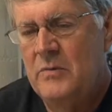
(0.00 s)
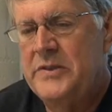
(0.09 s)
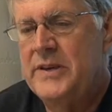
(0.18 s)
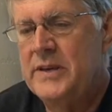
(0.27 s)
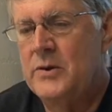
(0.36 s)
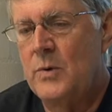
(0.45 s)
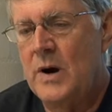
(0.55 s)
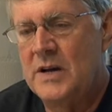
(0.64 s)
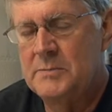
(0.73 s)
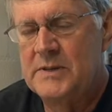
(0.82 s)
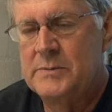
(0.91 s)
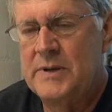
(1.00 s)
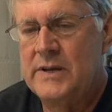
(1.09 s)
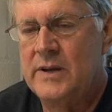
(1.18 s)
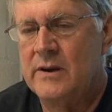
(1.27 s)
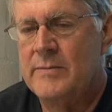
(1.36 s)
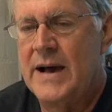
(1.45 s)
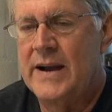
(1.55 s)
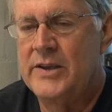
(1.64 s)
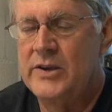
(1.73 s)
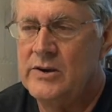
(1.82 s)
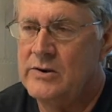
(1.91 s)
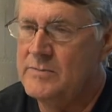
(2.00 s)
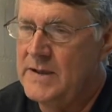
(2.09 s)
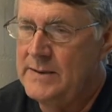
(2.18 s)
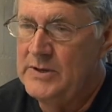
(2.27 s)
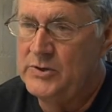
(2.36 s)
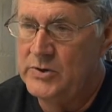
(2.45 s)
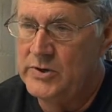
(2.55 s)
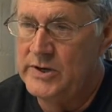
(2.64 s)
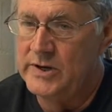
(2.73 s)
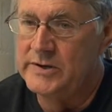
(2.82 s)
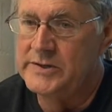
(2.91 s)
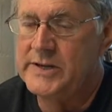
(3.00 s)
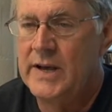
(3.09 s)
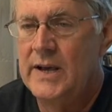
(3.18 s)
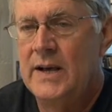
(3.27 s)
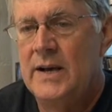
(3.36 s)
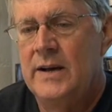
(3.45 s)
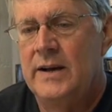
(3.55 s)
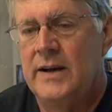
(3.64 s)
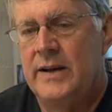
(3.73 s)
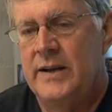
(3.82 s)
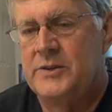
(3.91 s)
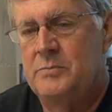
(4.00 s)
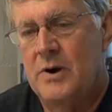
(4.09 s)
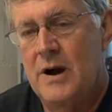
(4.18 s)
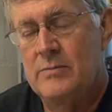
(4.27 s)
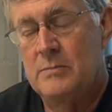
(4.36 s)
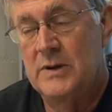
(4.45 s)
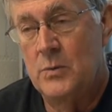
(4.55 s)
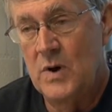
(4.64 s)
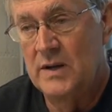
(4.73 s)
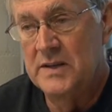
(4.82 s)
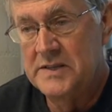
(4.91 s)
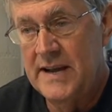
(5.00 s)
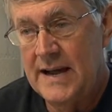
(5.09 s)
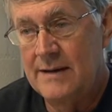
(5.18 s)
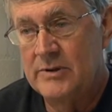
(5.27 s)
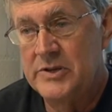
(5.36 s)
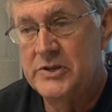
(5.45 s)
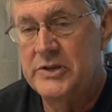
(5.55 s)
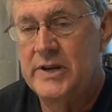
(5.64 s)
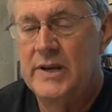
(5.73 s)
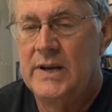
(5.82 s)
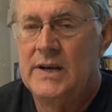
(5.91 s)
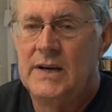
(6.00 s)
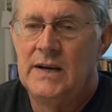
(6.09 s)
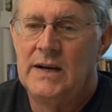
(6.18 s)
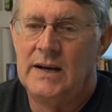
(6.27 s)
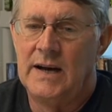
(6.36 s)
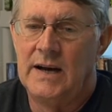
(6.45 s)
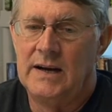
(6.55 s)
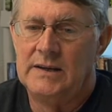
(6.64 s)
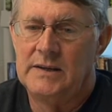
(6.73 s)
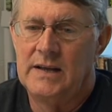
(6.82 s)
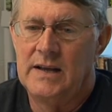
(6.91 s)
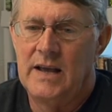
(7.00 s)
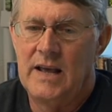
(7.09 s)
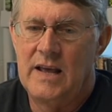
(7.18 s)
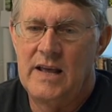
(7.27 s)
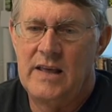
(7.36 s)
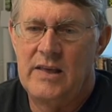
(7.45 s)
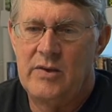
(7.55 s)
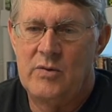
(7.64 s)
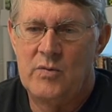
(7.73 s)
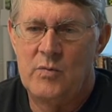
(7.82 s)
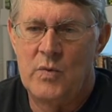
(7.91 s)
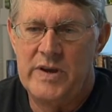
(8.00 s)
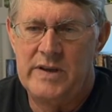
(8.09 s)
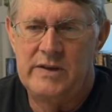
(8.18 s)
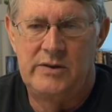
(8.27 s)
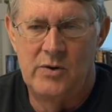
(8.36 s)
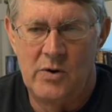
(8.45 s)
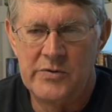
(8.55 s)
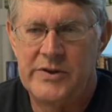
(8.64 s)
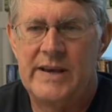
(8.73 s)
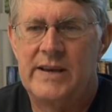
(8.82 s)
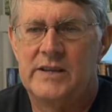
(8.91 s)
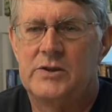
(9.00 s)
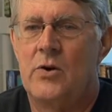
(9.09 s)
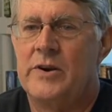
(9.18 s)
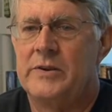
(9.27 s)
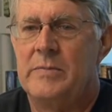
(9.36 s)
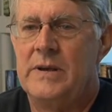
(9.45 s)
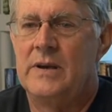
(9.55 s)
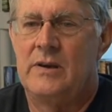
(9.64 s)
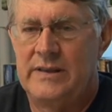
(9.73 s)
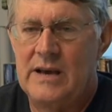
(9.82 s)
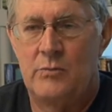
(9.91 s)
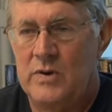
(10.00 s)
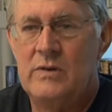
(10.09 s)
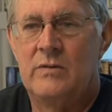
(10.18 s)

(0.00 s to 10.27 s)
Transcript: we think the wasp has been here about a year, maybe two years. Uh, it's probably well established. Uh, we don't think it's going to be uh, that